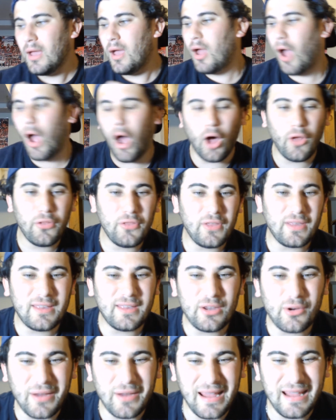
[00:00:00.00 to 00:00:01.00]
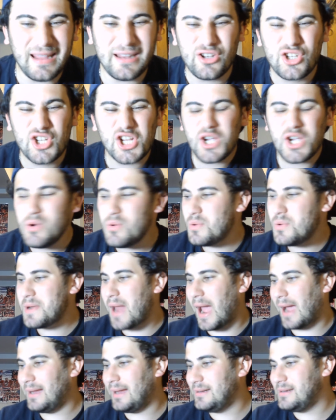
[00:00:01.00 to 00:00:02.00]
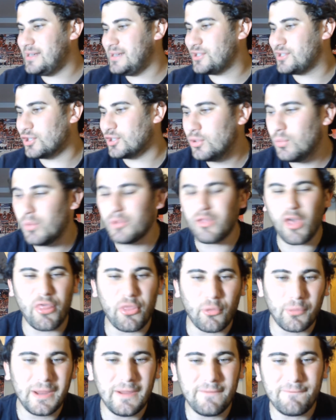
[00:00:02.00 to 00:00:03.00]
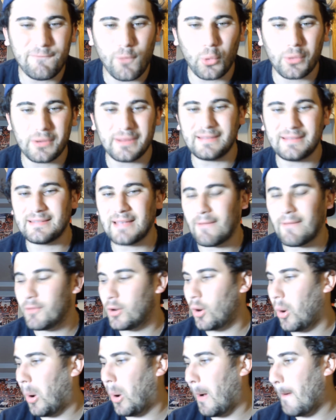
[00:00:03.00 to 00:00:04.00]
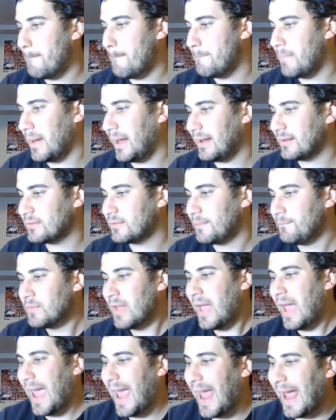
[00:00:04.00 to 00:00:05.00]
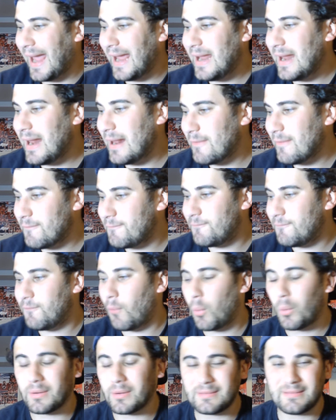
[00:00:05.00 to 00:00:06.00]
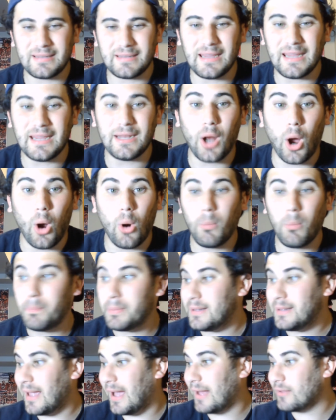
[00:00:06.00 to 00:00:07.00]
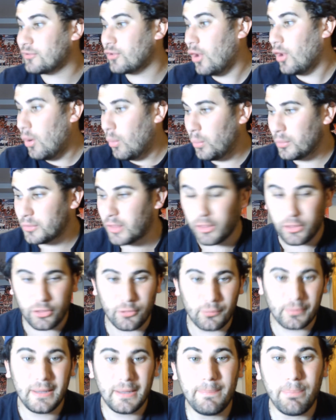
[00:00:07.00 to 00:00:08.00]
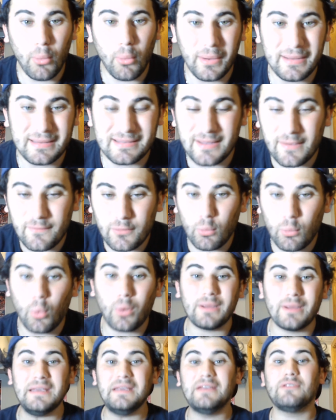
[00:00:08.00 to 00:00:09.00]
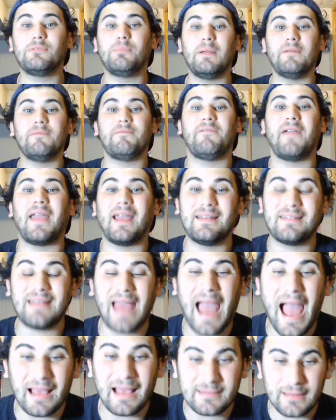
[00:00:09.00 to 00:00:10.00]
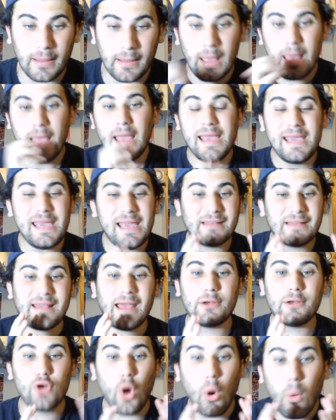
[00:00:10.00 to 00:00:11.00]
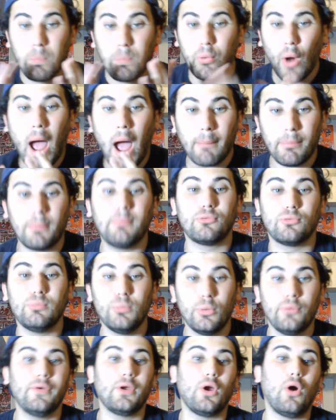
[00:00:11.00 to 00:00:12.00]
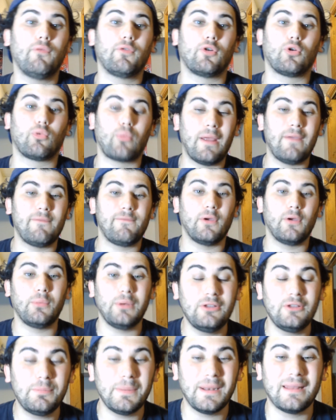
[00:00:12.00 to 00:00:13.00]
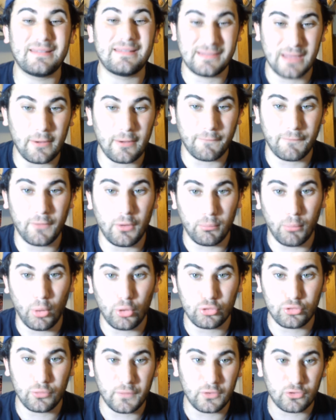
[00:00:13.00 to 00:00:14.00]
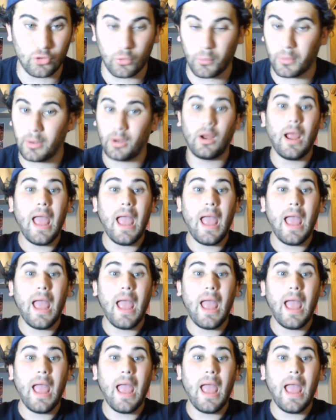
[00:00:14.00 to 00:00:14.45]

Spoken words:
On the year, hitting .292 with a .347 on base, .814 OPS with a 3.7 WAR. He has been fantastic. He has had no problems moving over to right field, and he's been a center field most of his career,